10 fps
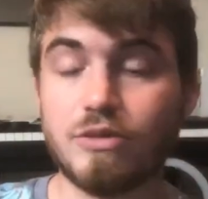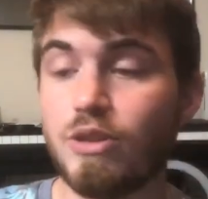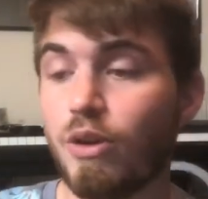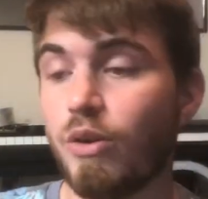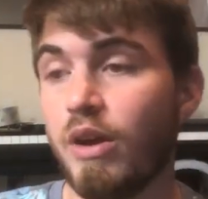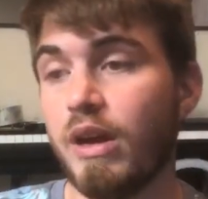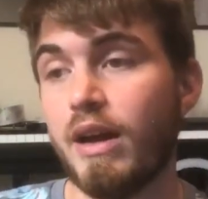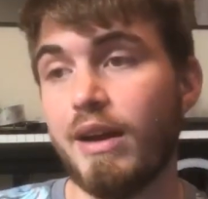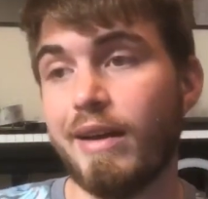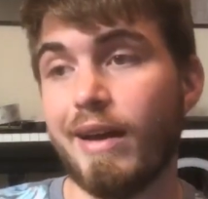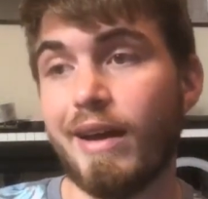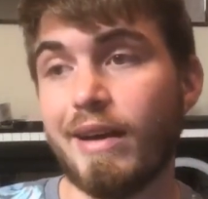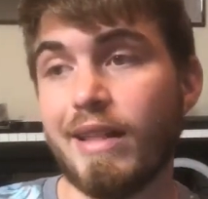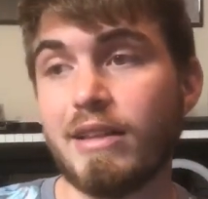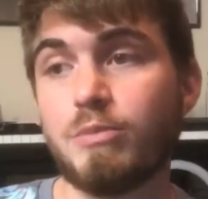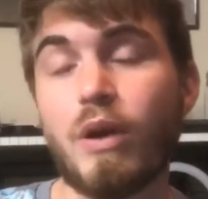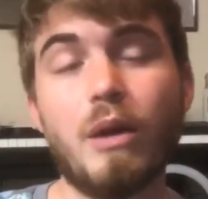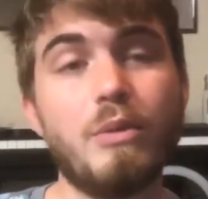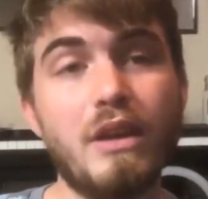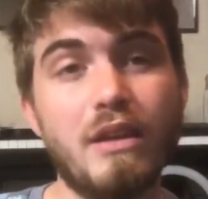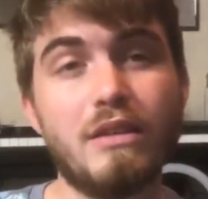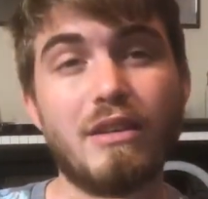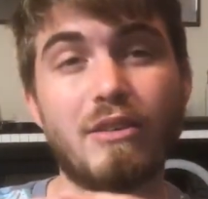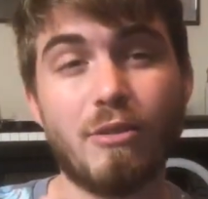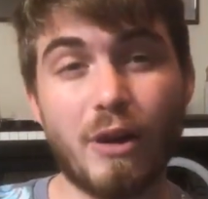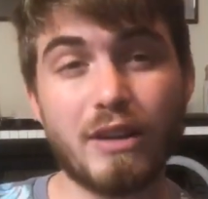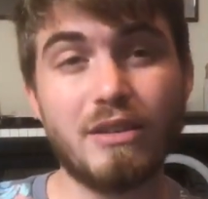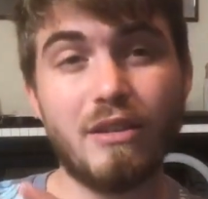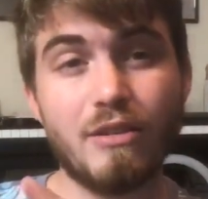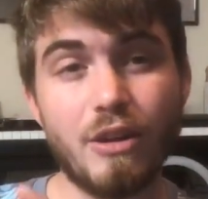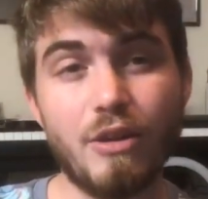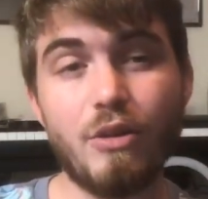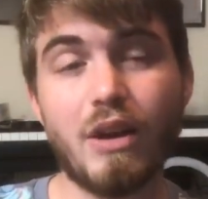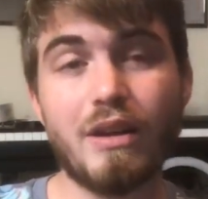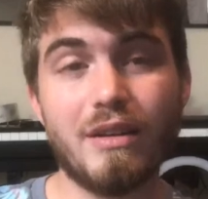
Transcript: So that's probably the direction I'll go.